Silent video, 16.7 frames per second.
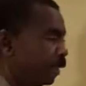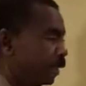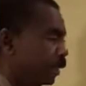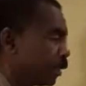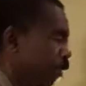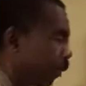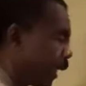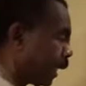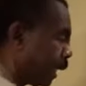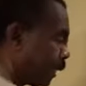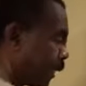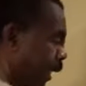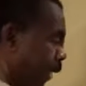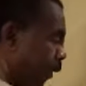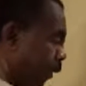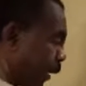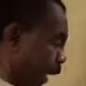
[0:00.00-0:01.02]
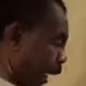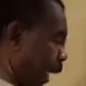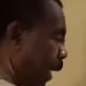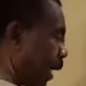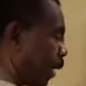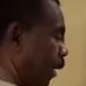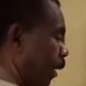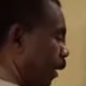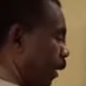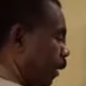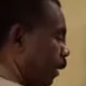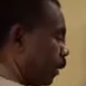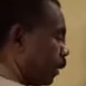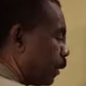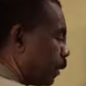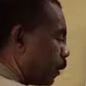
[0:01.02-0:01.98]
So we can say, okay,
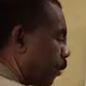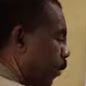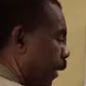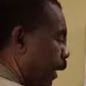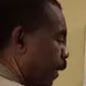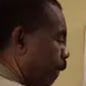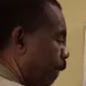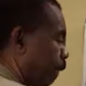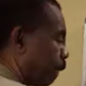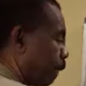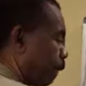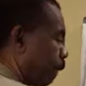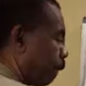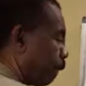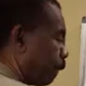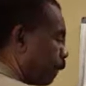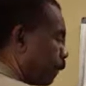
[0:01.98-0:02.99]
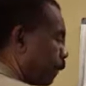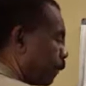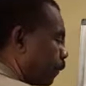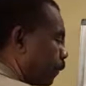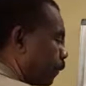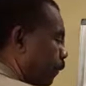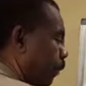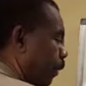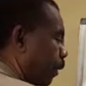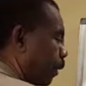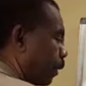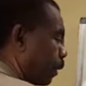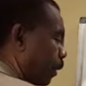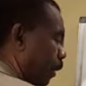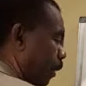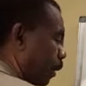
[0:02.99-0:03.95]
12
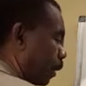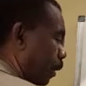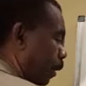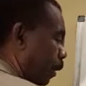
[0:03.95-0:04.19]
squared